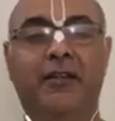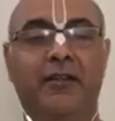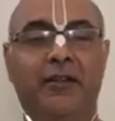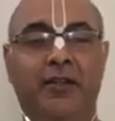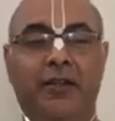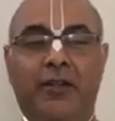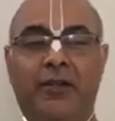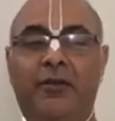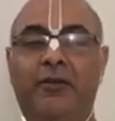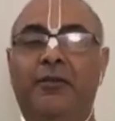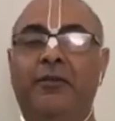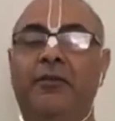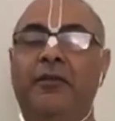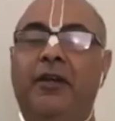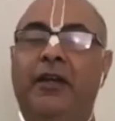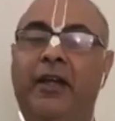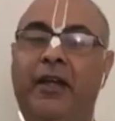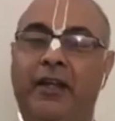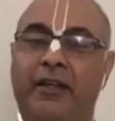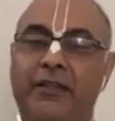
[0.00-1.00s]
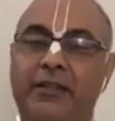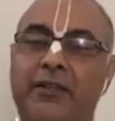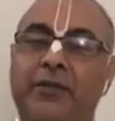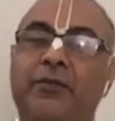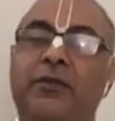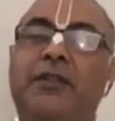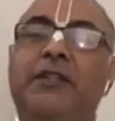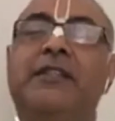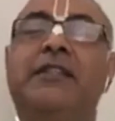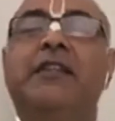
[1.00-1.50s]
and she
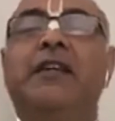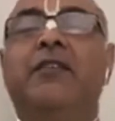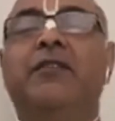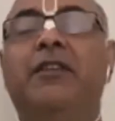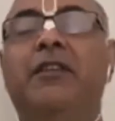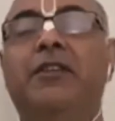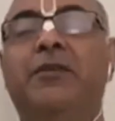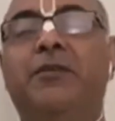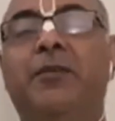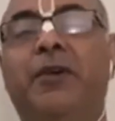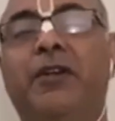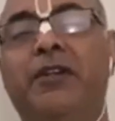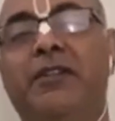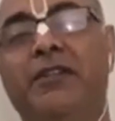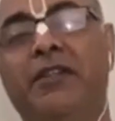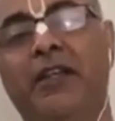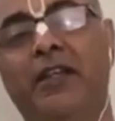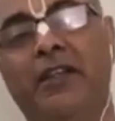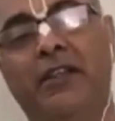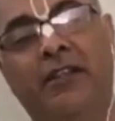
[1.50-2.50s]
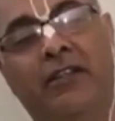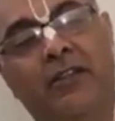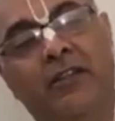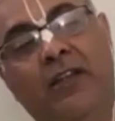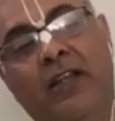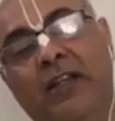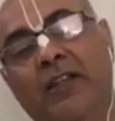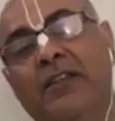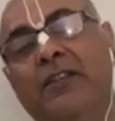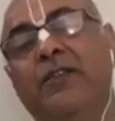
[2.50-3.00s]
would serve this person
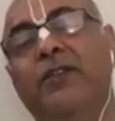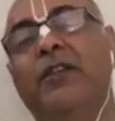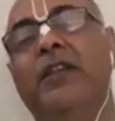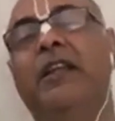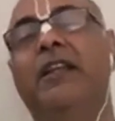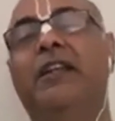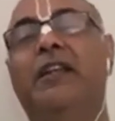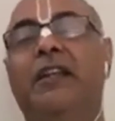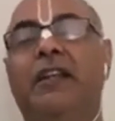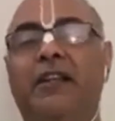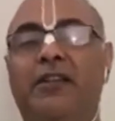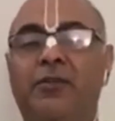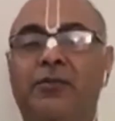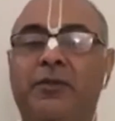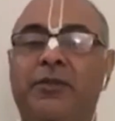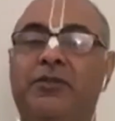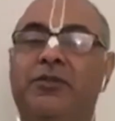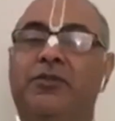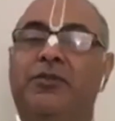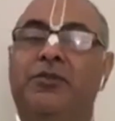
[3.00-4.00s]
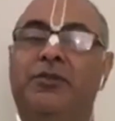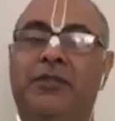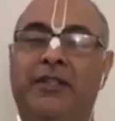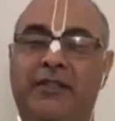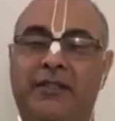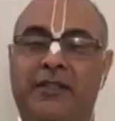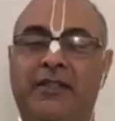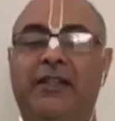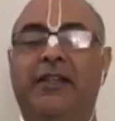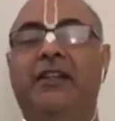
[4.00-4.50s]
and she will get Lakshmi to
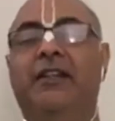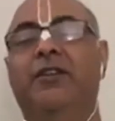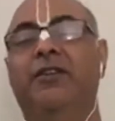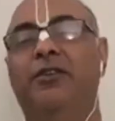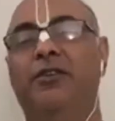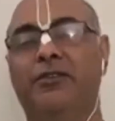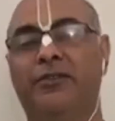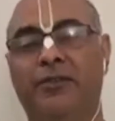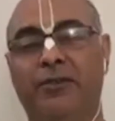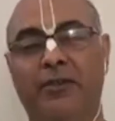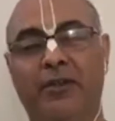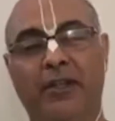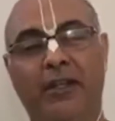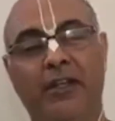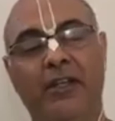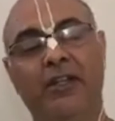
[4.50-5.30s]
sustain her also.